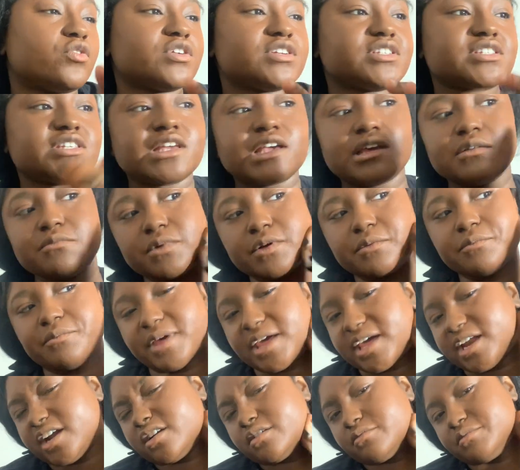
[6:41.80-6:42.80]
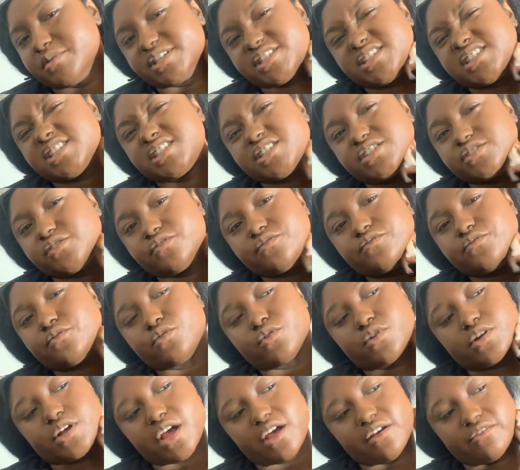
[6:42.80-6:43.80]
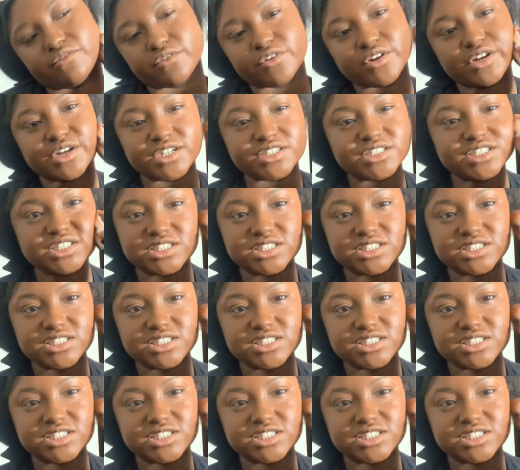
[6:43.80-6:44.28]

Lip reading: skin but better, but still full coverage,